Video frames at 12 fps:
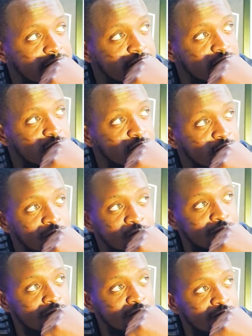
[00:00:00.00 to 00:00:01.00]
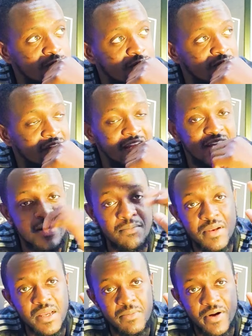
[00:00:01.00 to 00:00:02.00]
So really
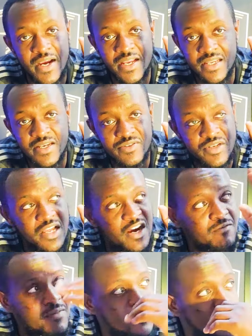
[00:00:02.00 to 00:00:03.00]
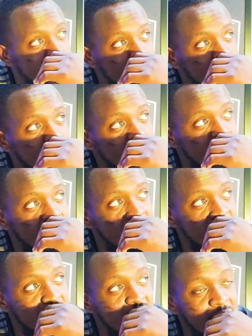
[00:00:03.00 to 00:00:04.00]
can't blame Rai. Didn't really have much to do.
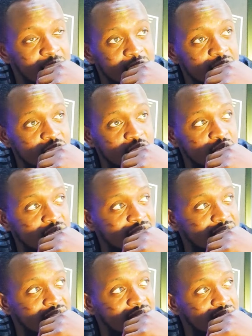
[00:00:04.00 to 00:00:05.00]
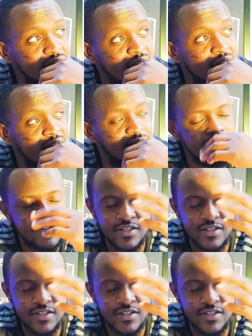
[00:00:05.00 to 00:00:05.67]
Gabriel Jesus, uh,